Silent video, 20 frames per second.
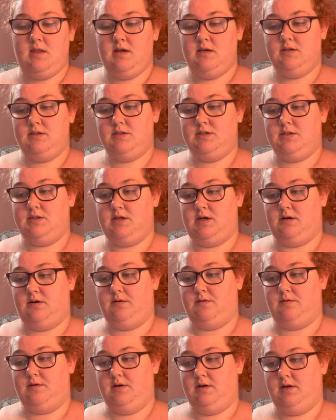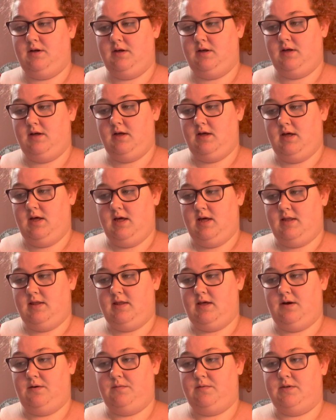So
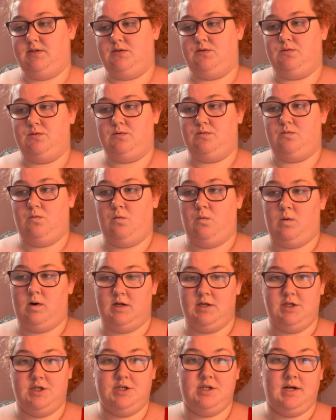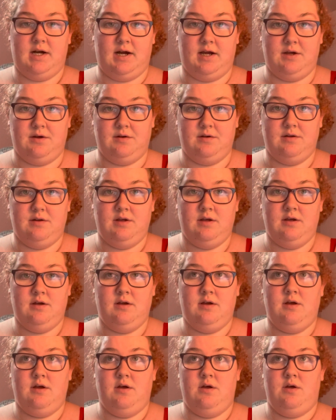there was one child
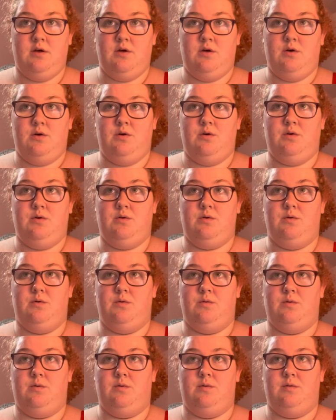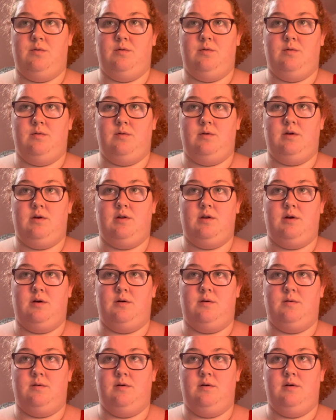who,
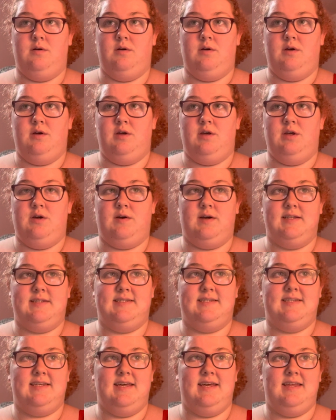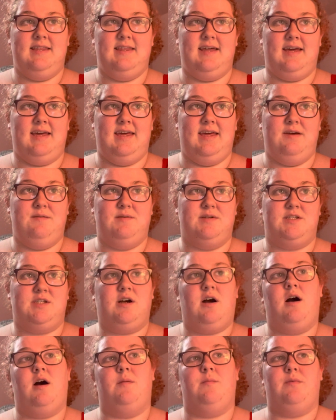you could see that he was
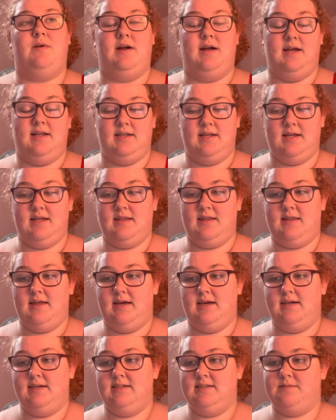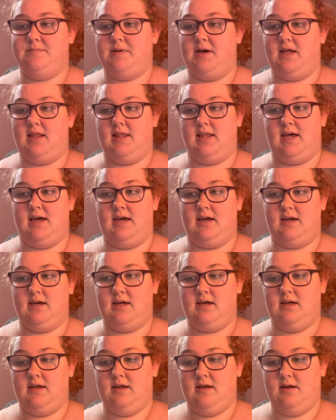comprehending things by
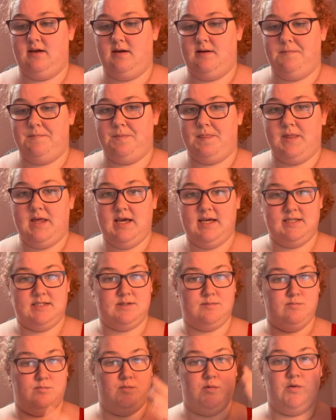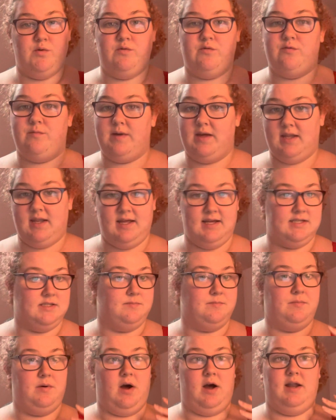like his movement, his
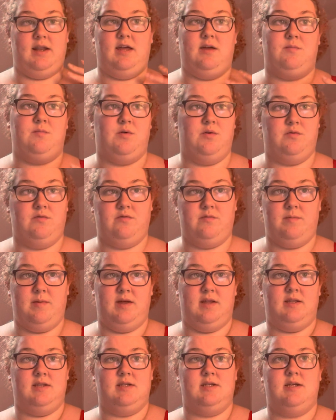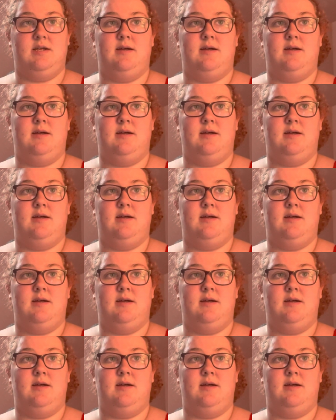body movement.